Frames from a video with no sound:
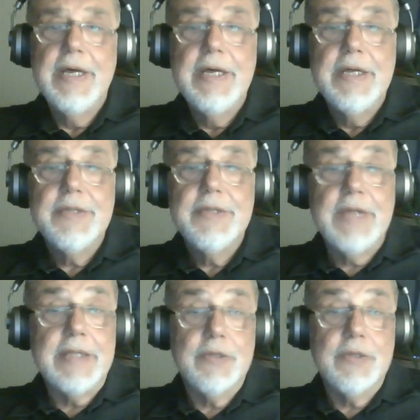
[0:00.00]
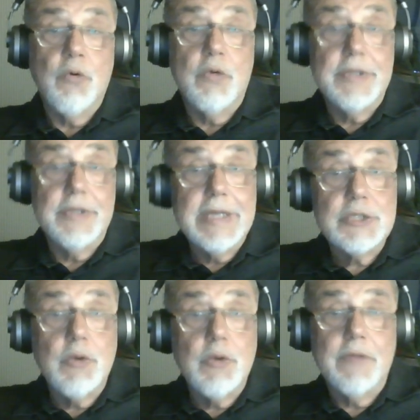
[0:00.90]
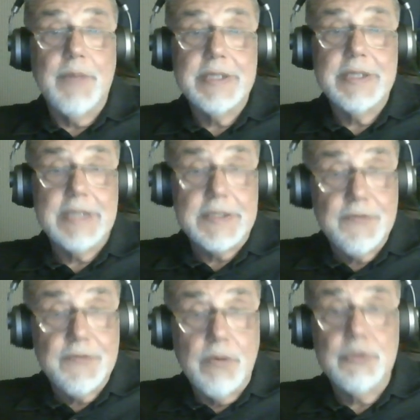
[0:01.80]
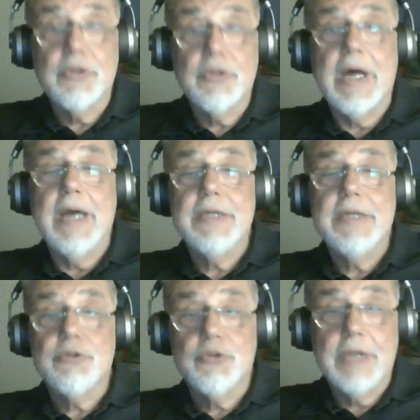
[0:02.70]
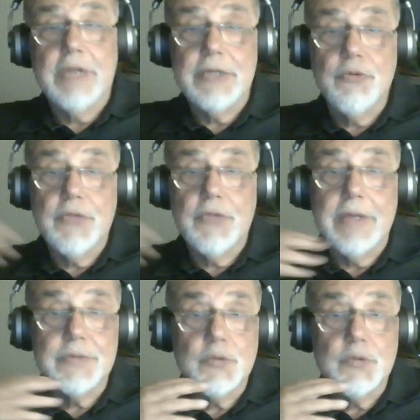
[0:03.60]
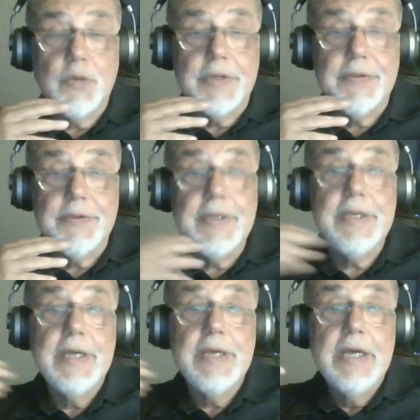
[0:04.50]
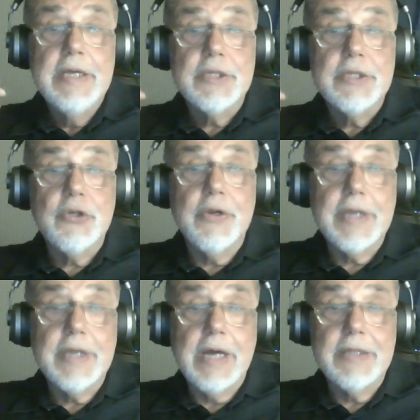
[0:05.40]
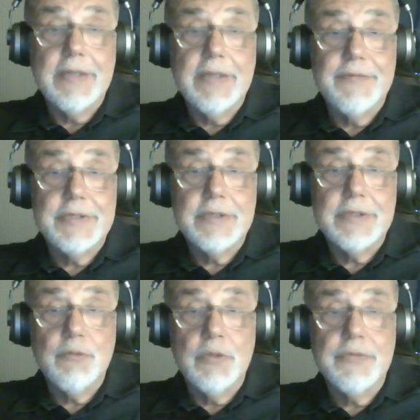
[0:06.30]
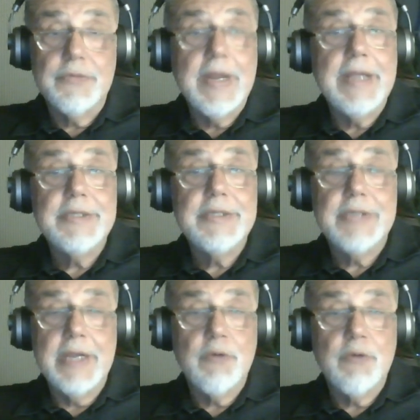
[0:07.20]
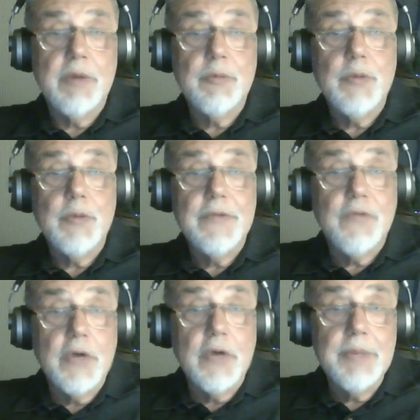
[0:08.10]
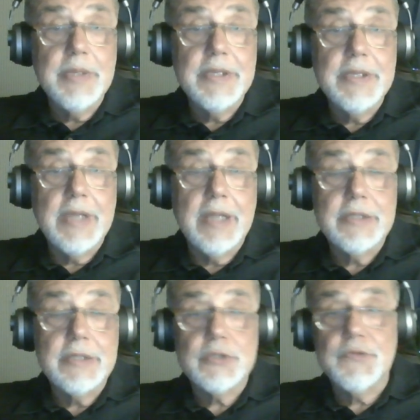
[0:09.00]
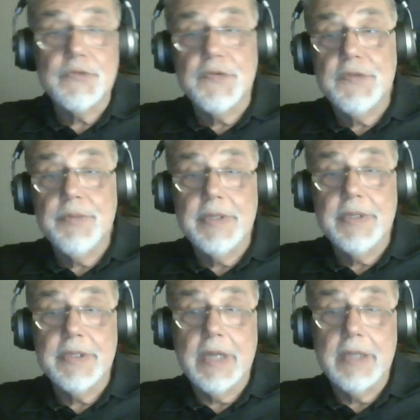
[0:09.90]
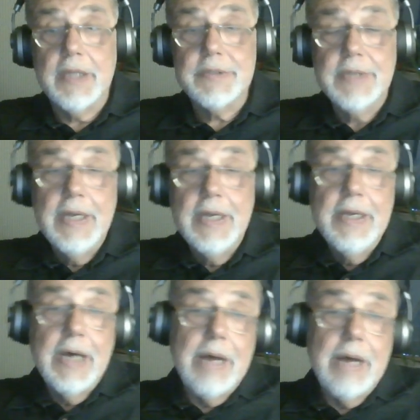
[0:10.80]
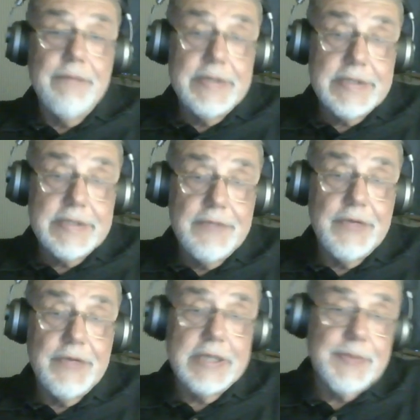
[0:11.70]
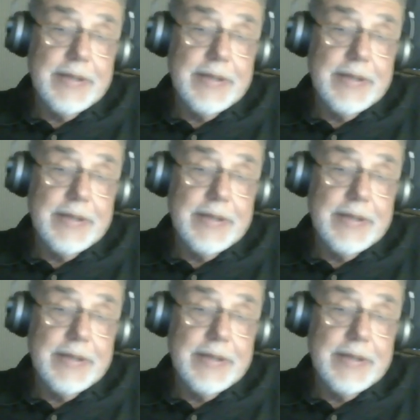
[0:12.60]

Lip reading: that over the next 12 months, that's from July to July 2023, the current account deficit will range anywhere between $40 billion to $50 billion. Obviously, if you expect a